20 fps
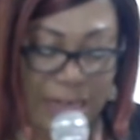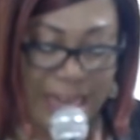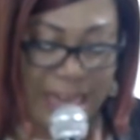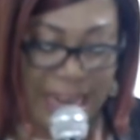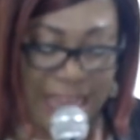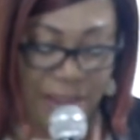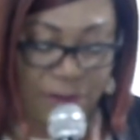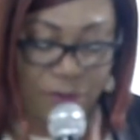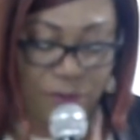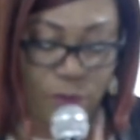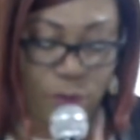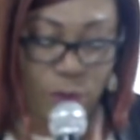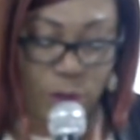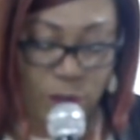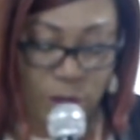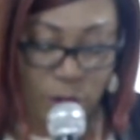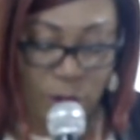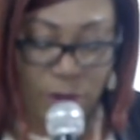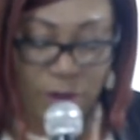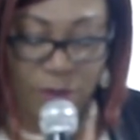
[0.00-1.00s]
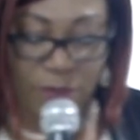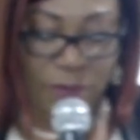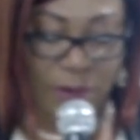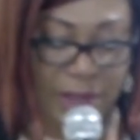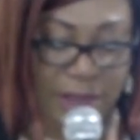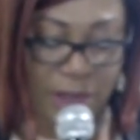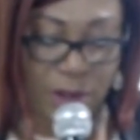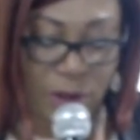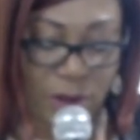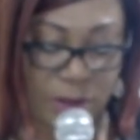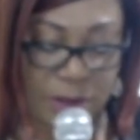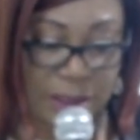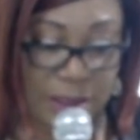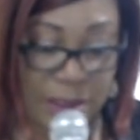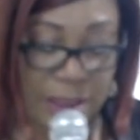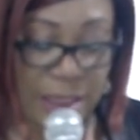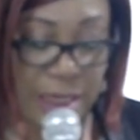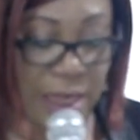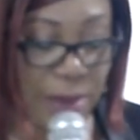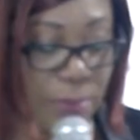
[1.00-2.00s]
life will glorify God in
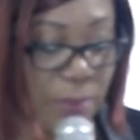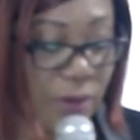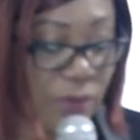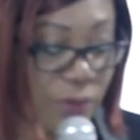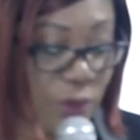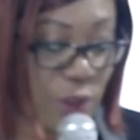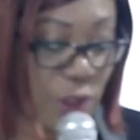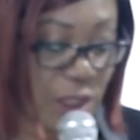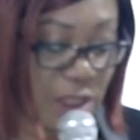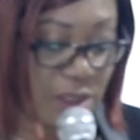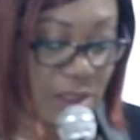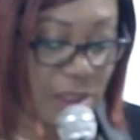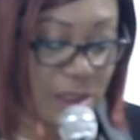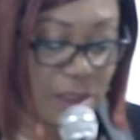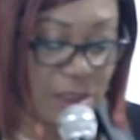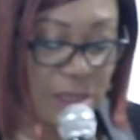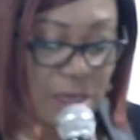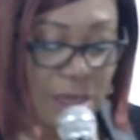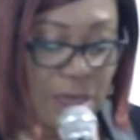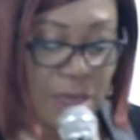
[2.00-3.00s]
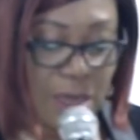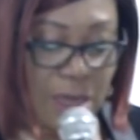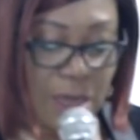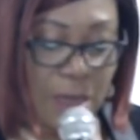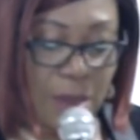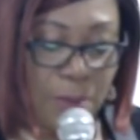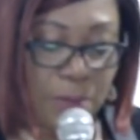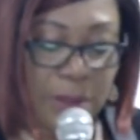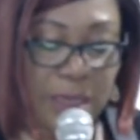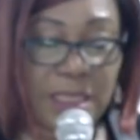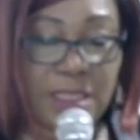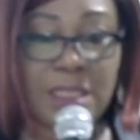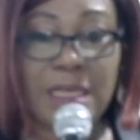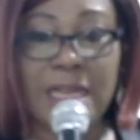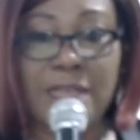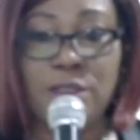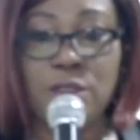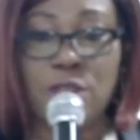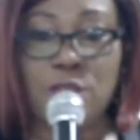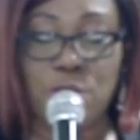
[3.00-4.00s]
the name of Jesus. Please
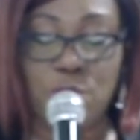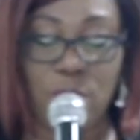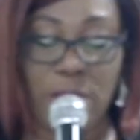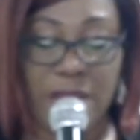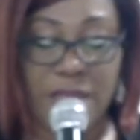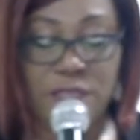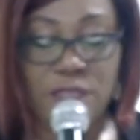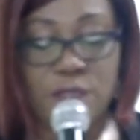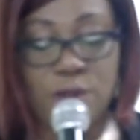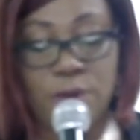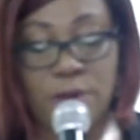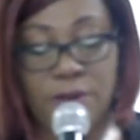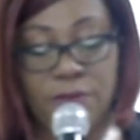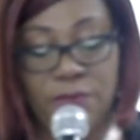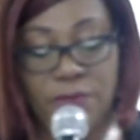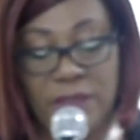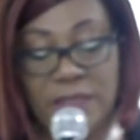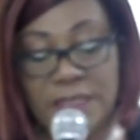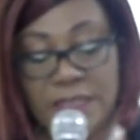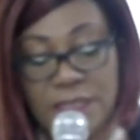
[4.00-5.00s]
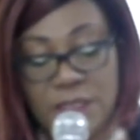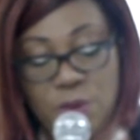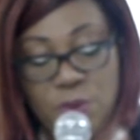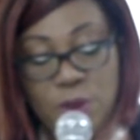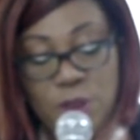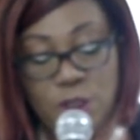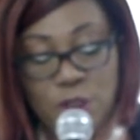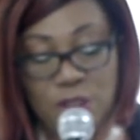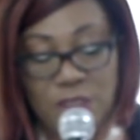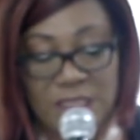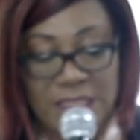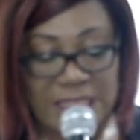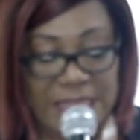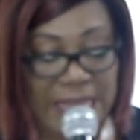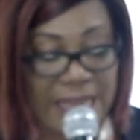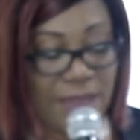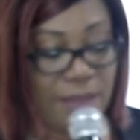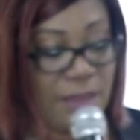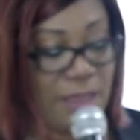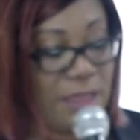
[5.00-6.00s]
let us rise to our feet as we just
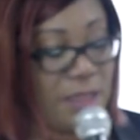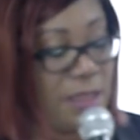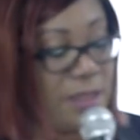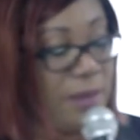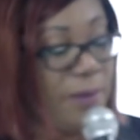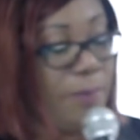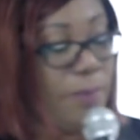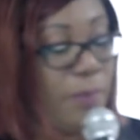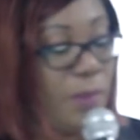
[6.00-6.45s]
take this